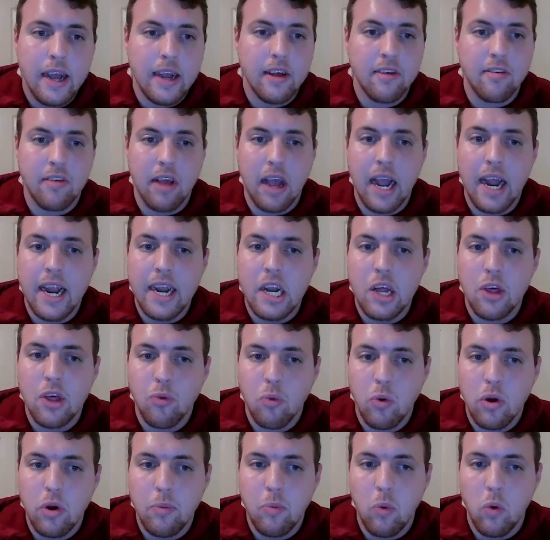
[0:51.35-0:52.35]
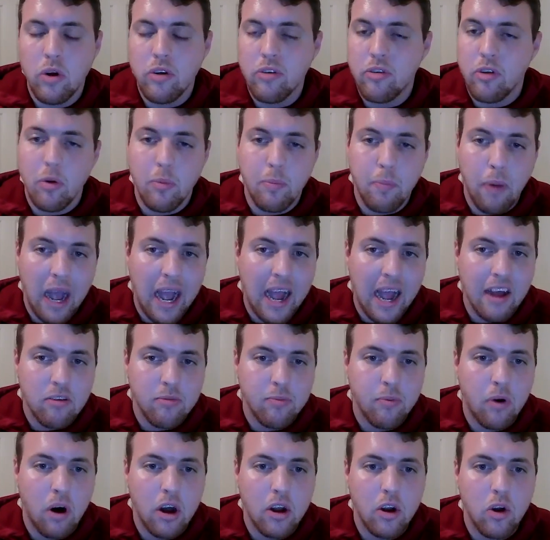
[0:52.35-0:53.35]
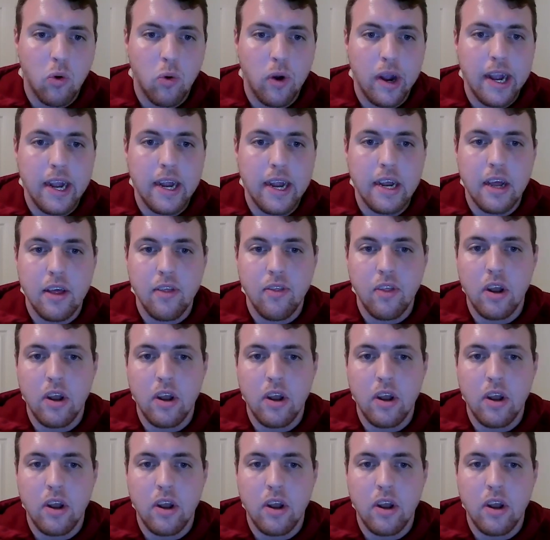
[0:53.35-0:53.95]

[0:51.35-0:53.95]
He has an 83.2 pass block grade,